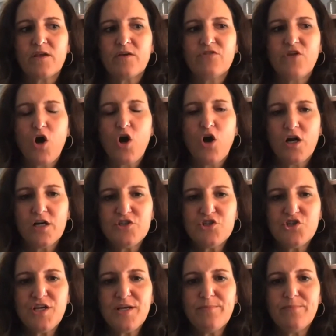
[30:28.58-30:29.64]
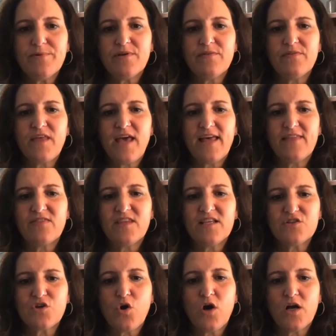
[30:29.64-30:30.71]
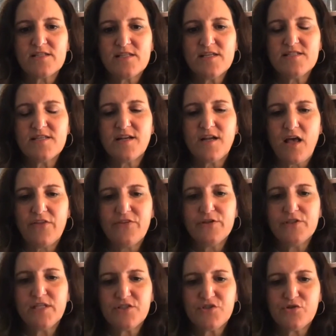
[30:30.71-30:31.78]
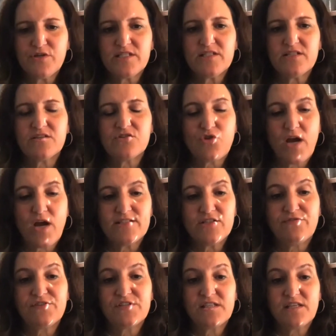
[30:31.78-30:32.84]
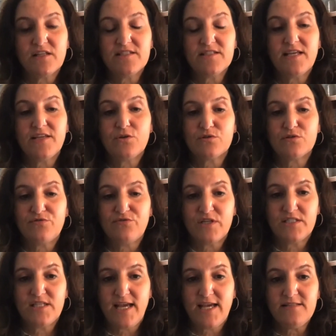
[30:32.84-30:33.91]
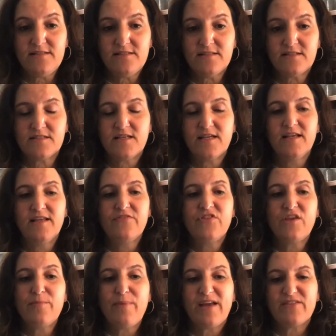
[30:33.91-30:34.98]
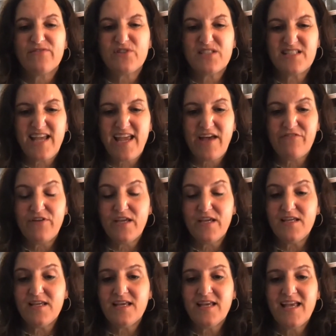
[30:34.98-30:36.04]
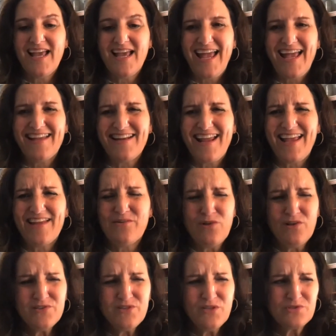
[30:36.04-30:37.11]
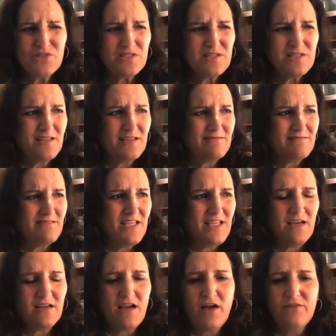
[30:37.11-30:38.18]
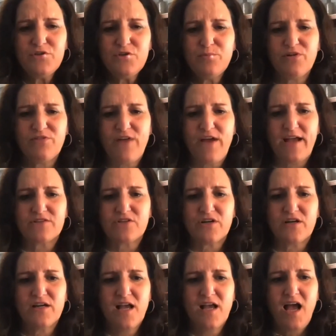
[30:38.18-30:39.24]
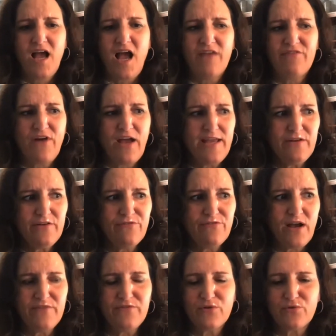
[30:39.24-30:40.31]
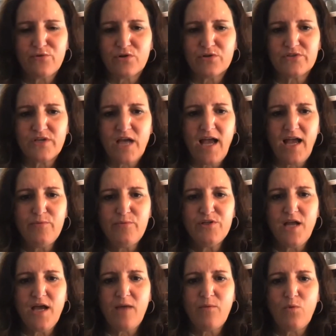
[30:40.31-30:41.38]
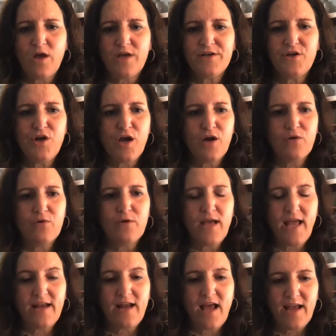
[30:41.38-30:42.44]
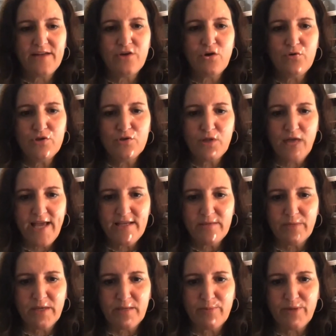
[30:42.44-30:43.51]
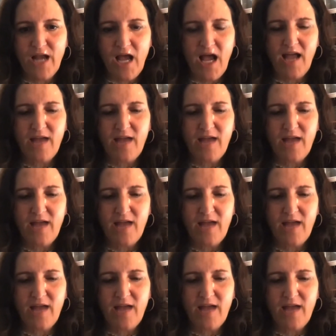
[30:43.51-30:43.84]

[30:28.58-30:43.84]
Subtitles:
The hardship that this causes in other districts to try to facilitate those free tests, the amount of staffing, and also just the uncomfortable factor. If I had a 5-year-old, I would not want to know, and I know you like me, but